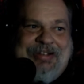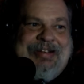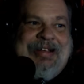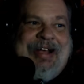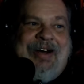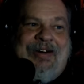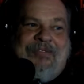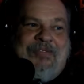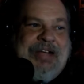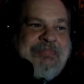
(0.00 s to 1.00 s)
Oh,
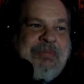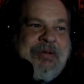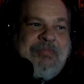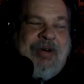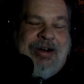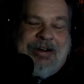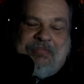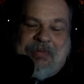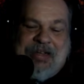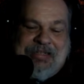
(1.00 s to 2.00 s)
Facebook
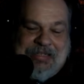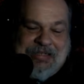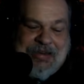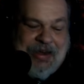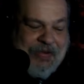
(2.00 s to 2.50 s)
Marketplace is like,